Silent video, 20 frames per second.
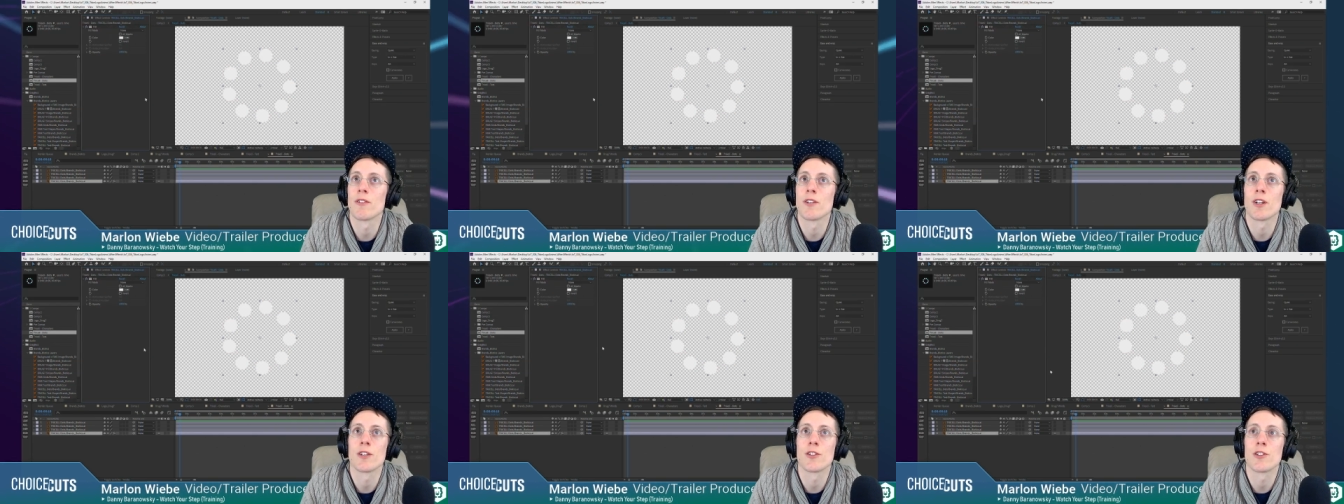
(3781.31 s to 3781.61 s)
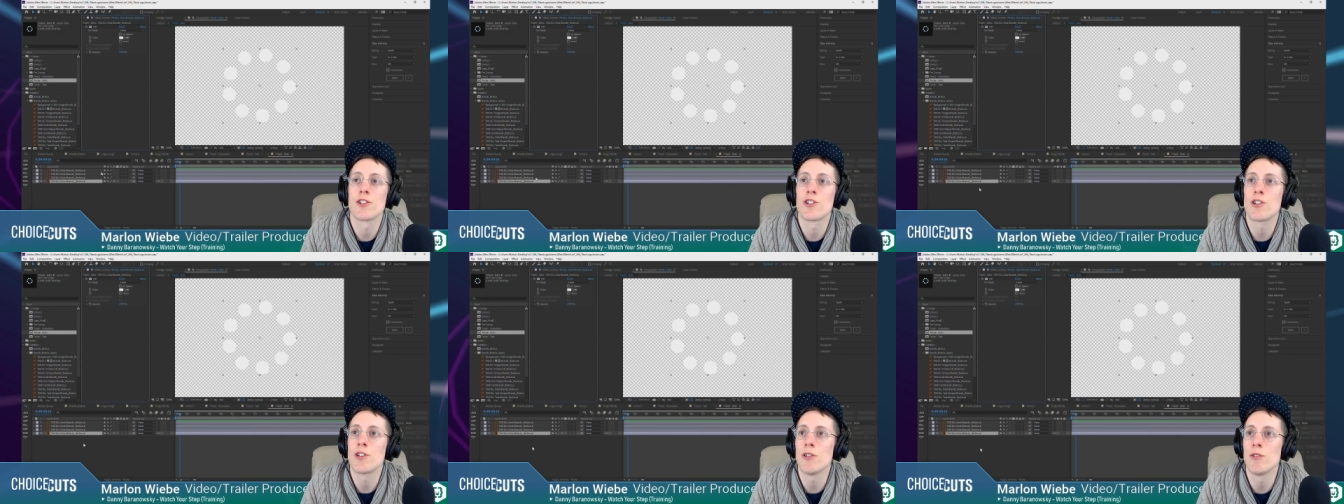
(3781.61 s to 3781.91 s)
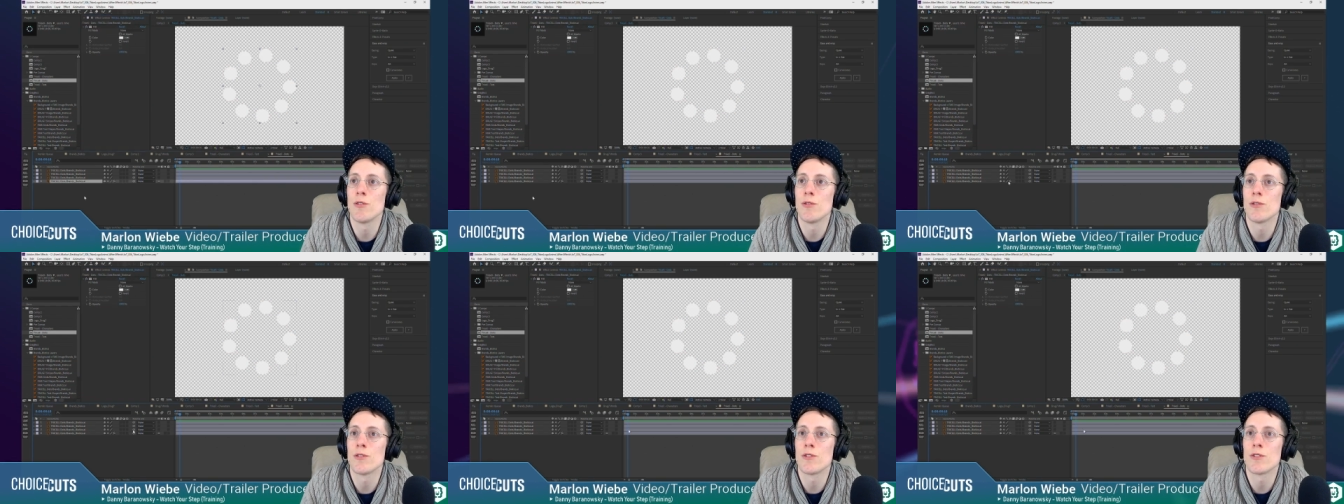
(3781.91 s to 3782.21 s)
color you
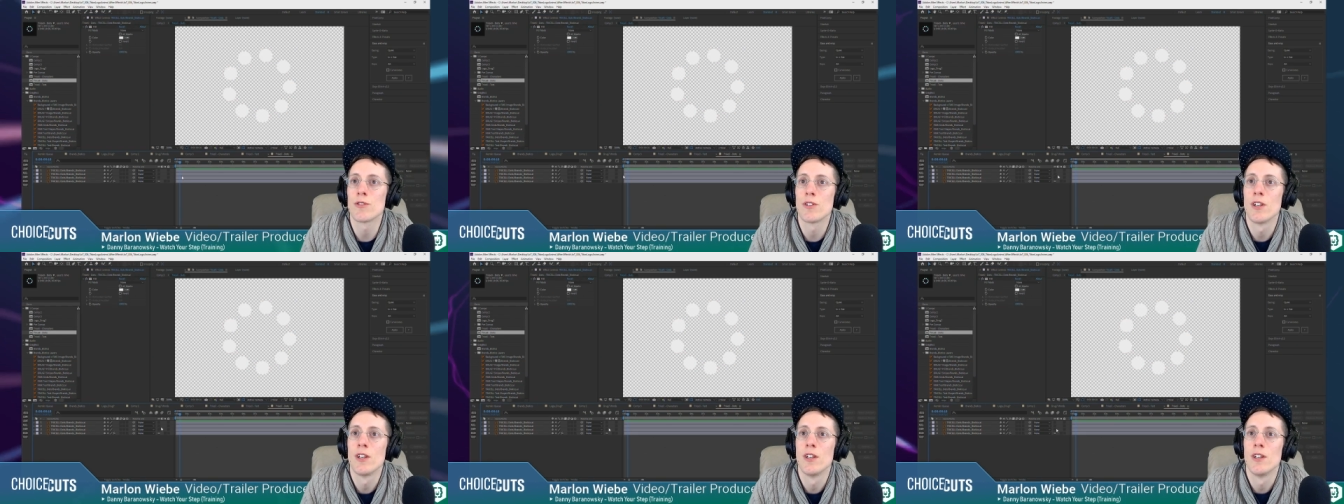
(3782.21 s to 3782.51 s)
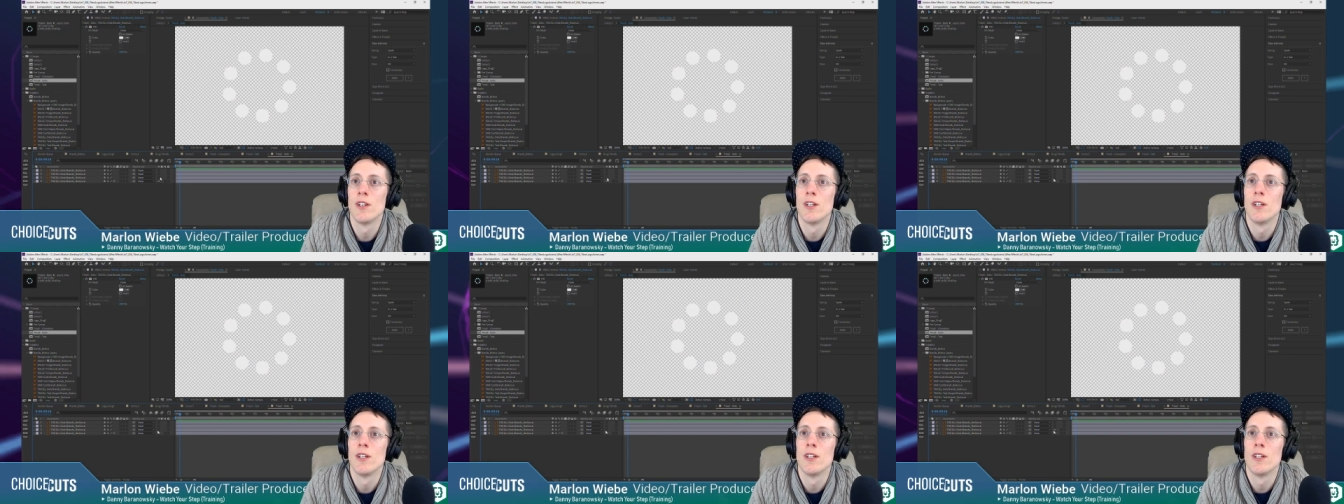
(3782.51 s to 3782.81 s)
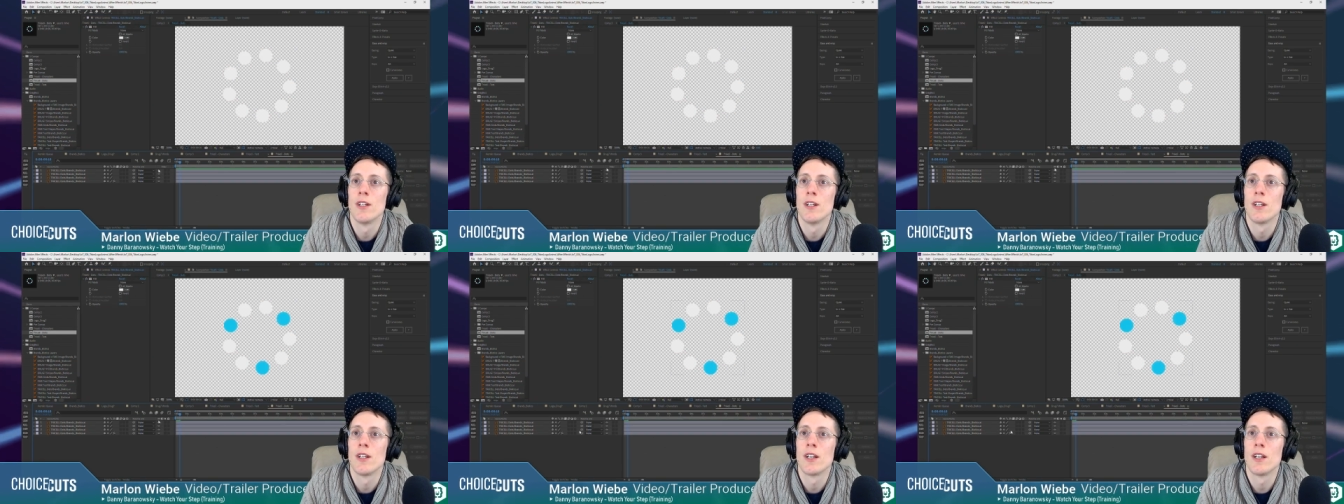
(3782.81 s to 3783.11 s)
choose.
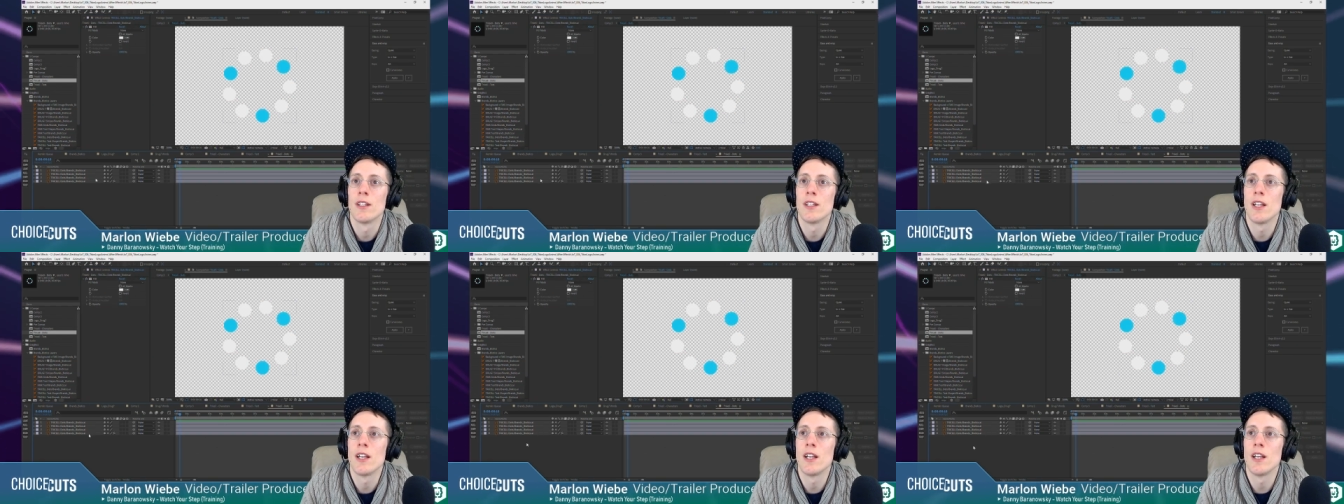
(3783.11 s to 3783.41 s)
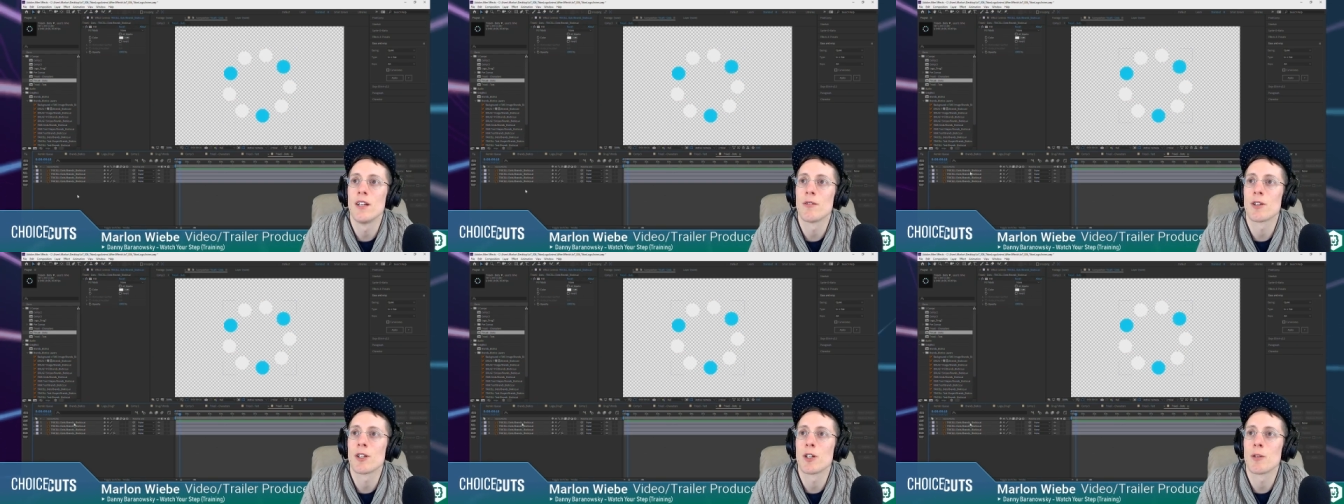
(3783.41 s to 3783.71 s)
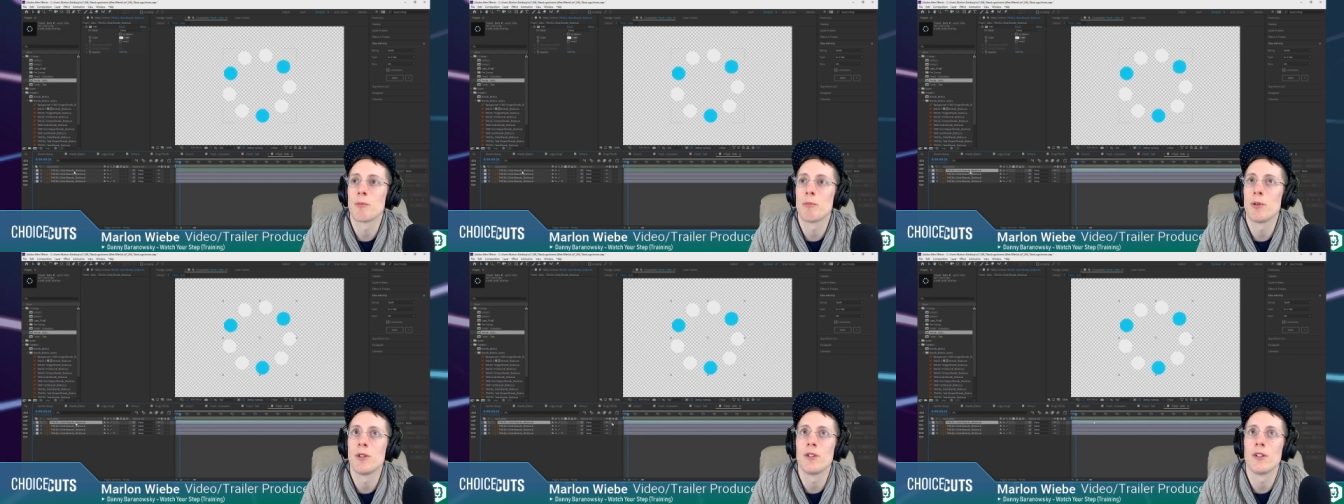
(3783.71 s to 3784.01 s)
And then we're going to
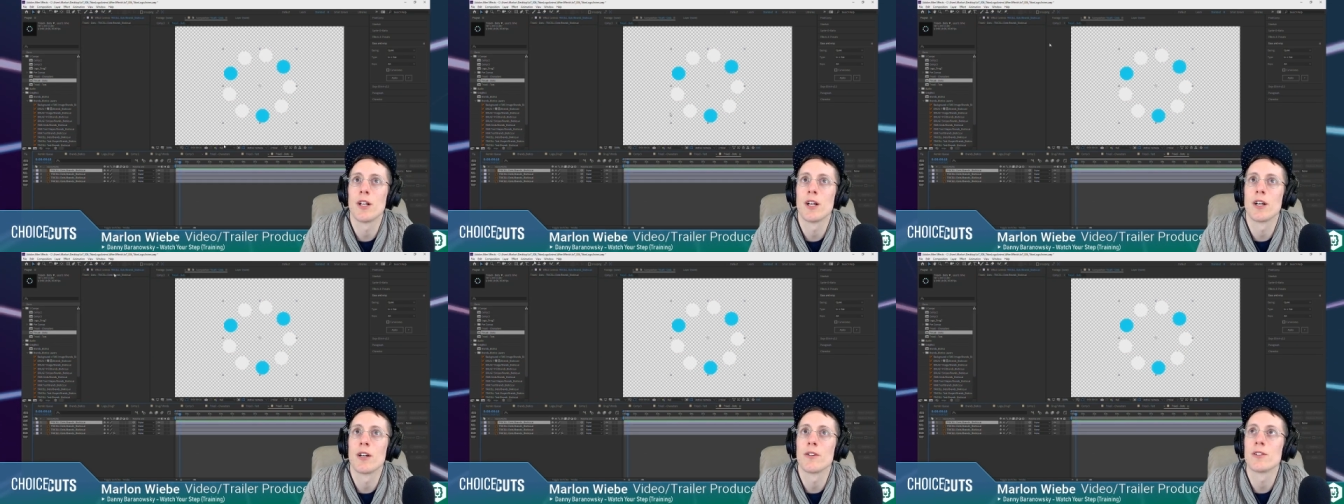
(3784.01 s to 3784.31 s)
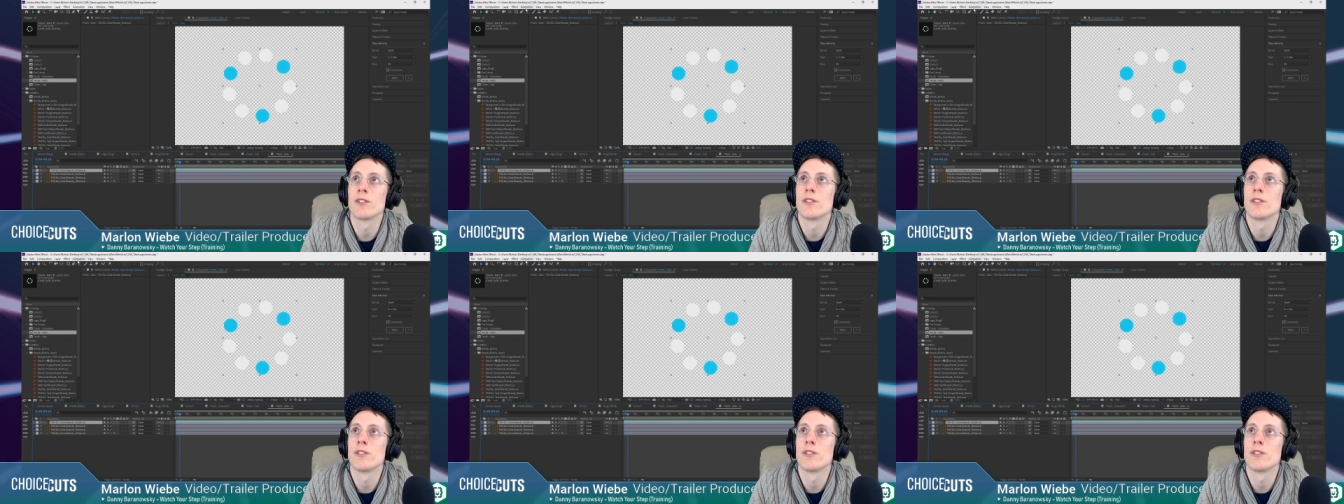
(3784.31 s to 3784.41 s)
pull out